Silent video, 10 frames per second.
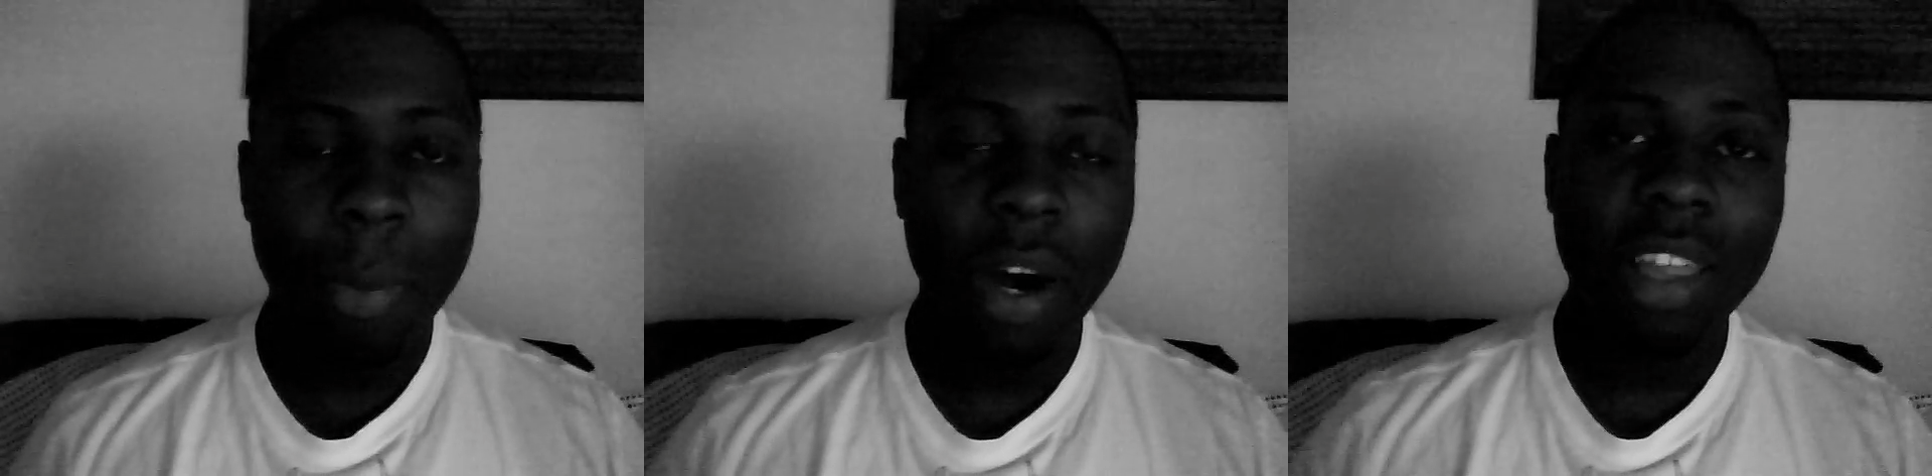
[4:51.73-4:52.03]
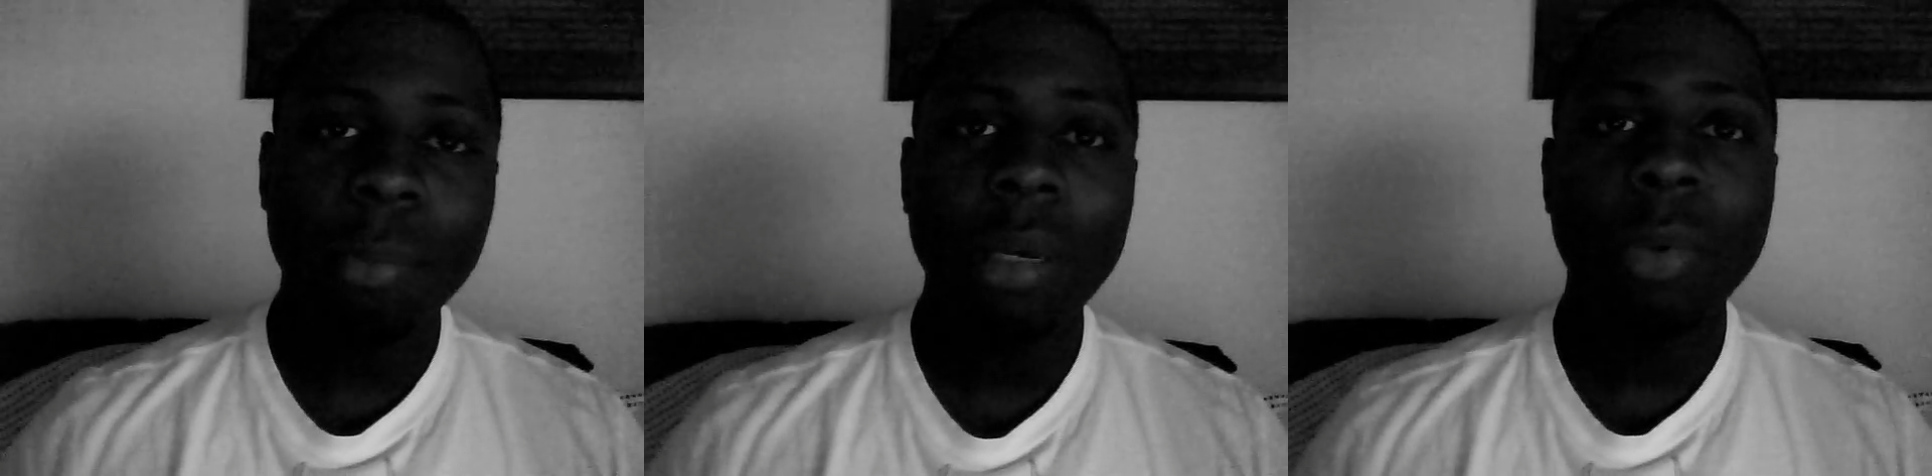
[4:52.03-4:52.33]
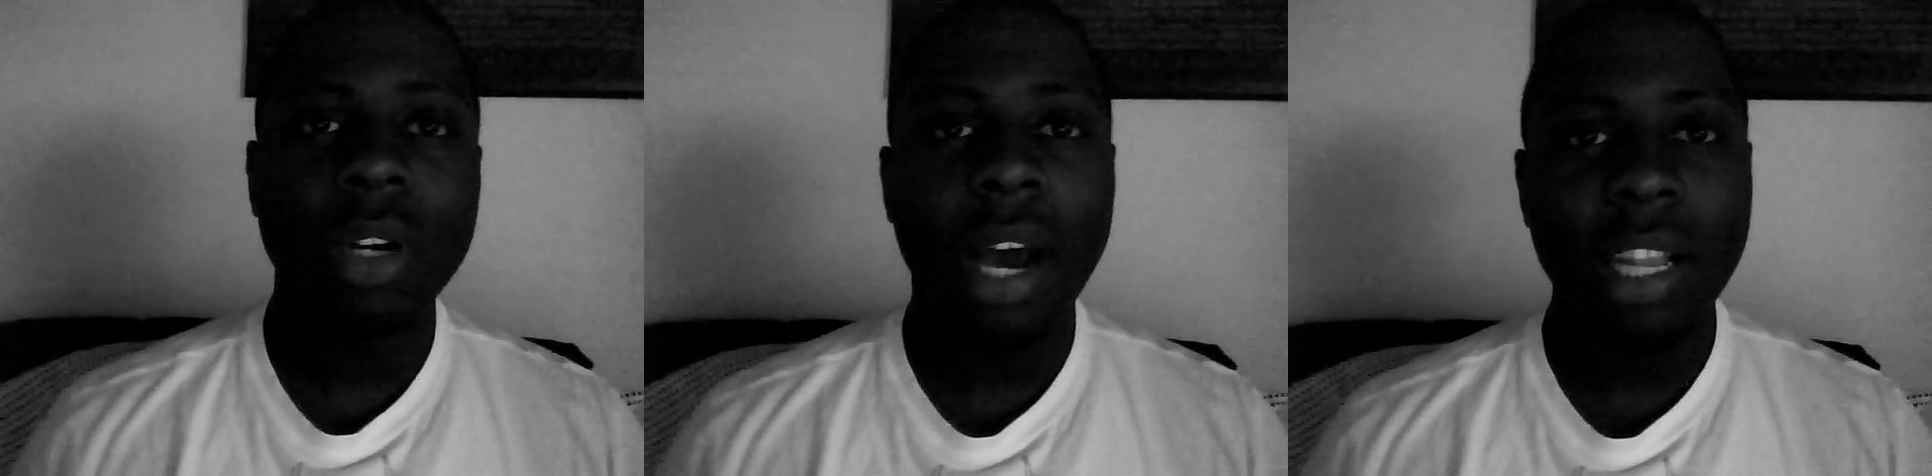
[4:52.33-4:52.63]
but other
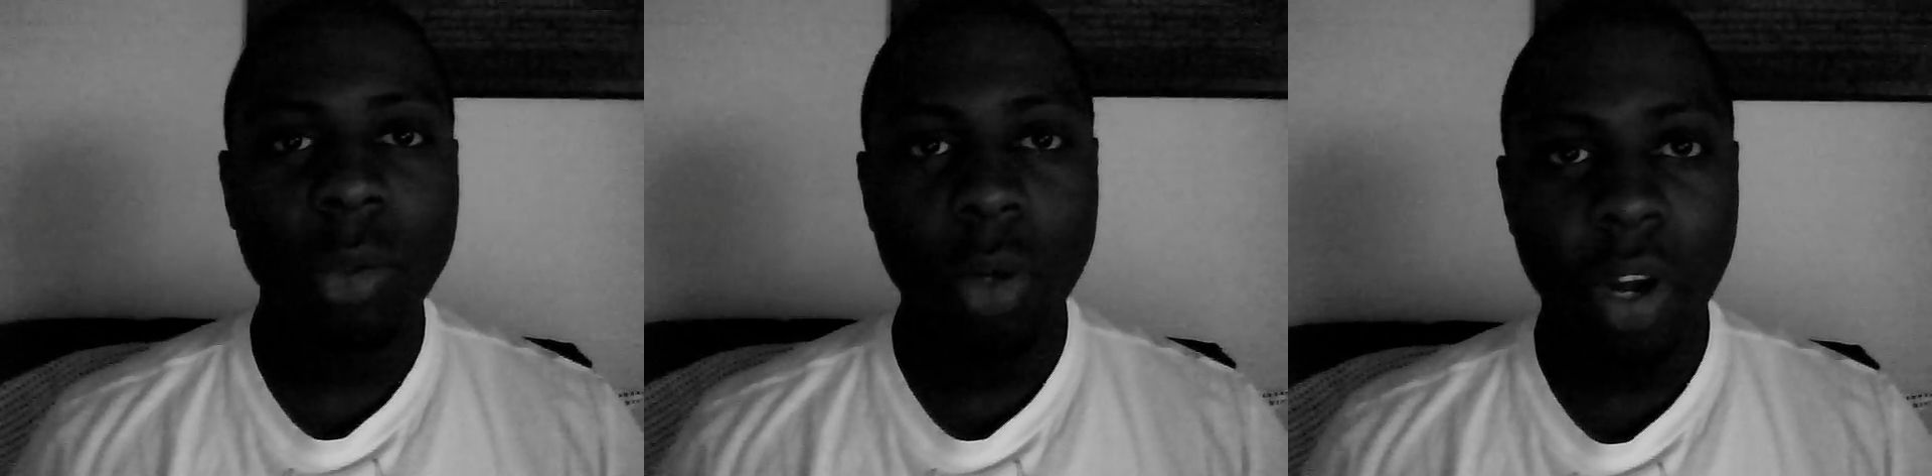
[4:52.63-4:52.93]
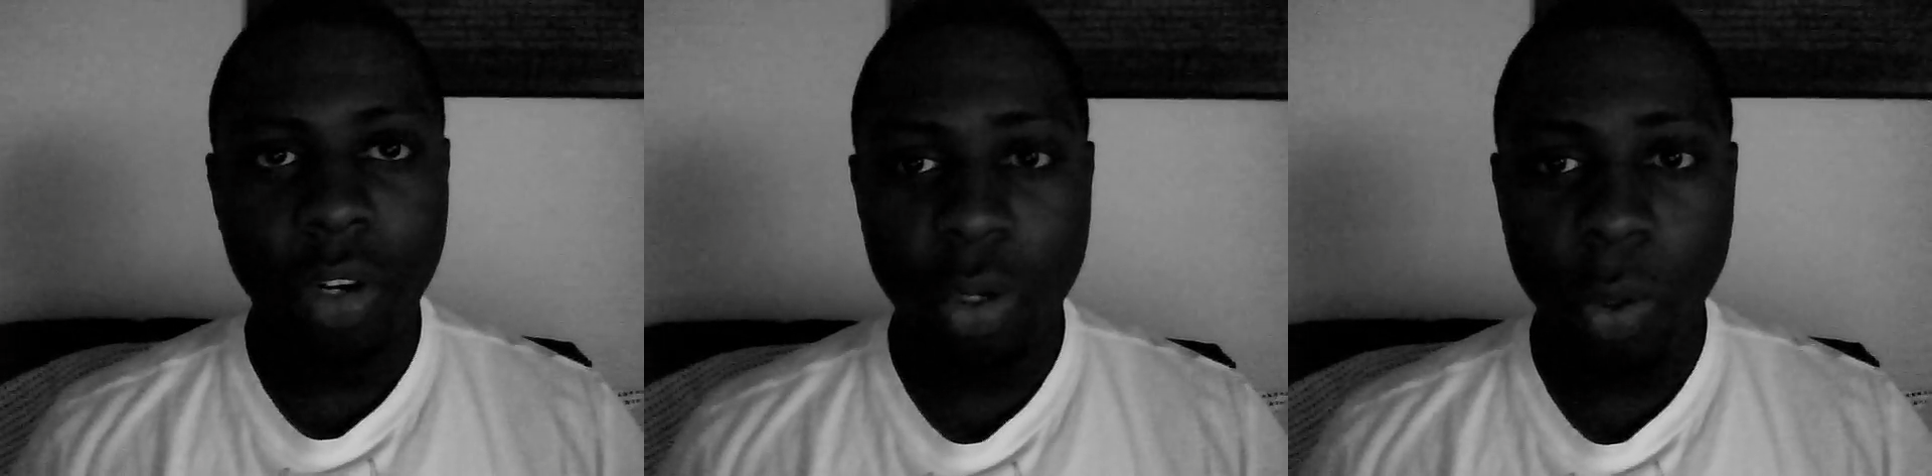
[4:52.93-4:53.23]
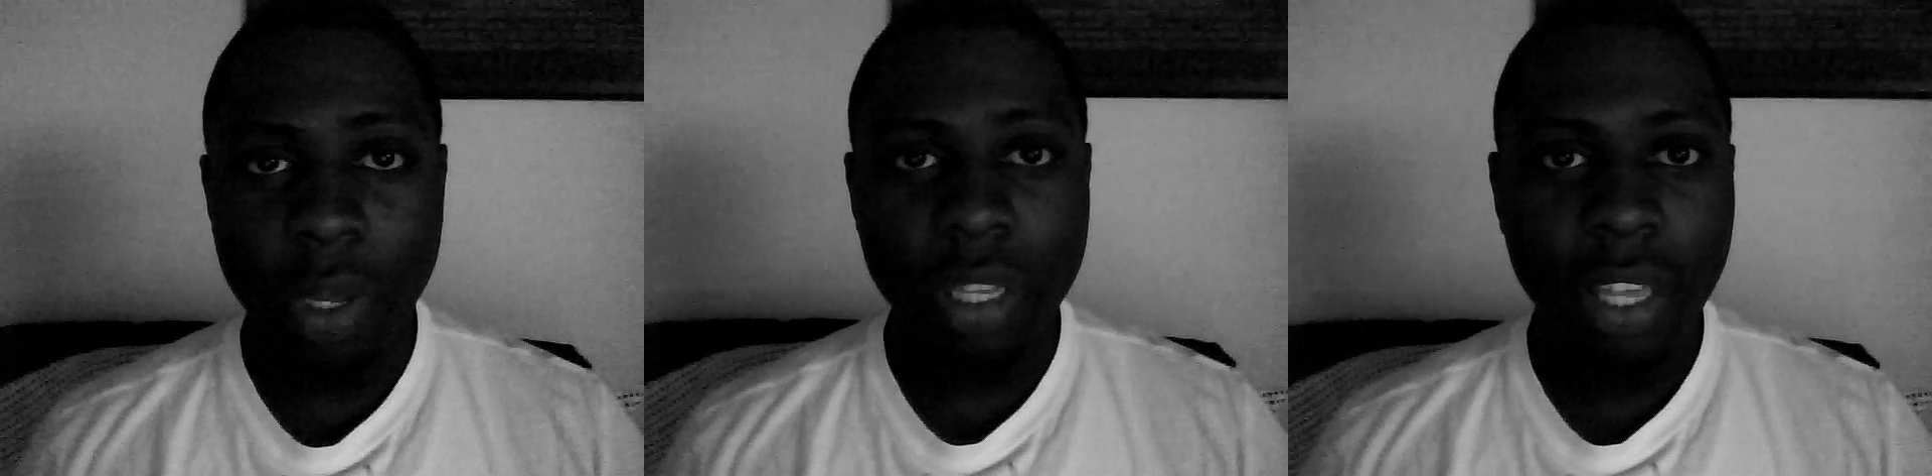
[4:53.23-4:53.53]
people in Hollywood are
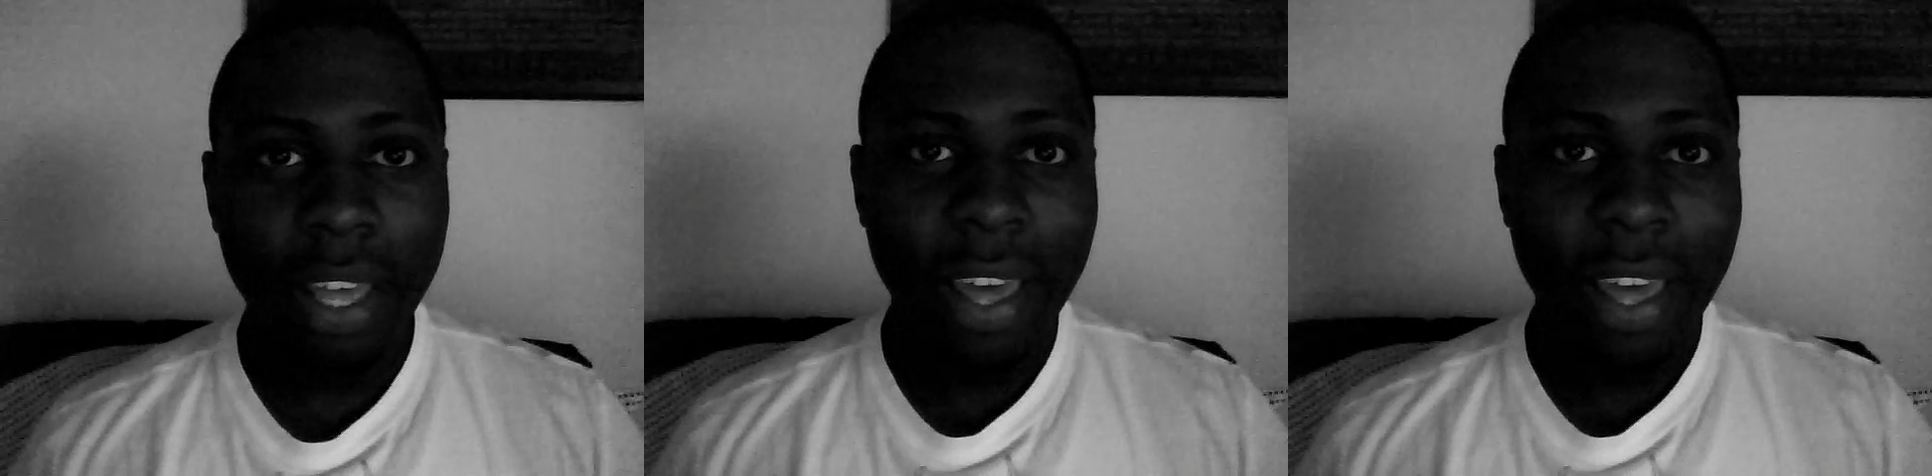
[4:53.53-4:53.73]
doing.